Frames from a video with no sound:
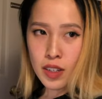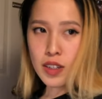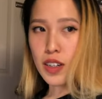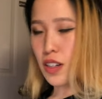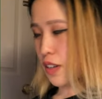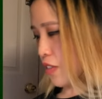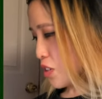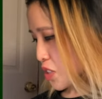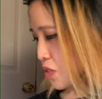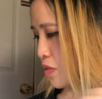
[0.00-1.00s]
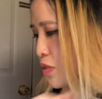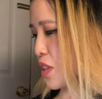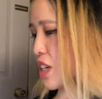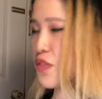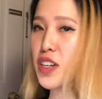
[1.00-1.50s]
Uh, also, one
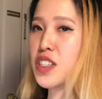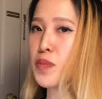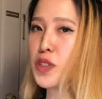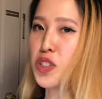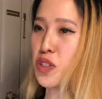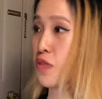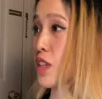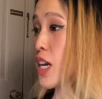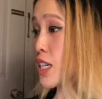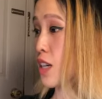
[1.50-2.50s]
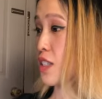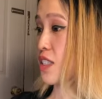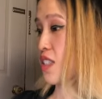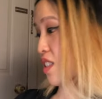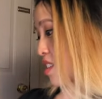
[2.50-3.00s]
thing I forgot to mention, Flygon is
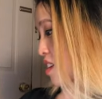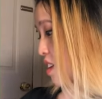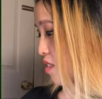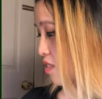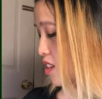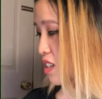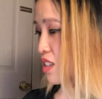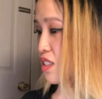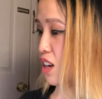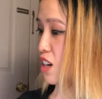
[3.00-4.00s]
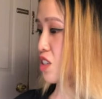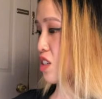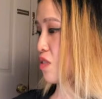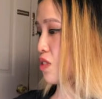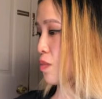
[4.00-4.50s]
in this set, and Flygon is
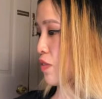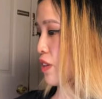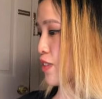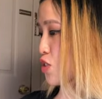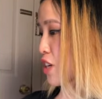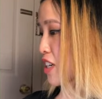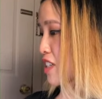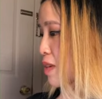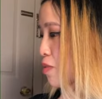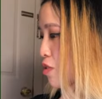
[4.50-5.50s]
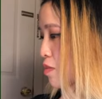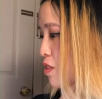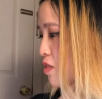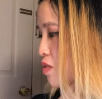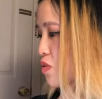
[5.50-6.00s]
actually one of my favorite dragon type
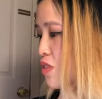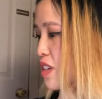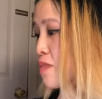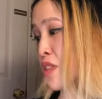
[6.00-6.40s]
Pokemon. It was very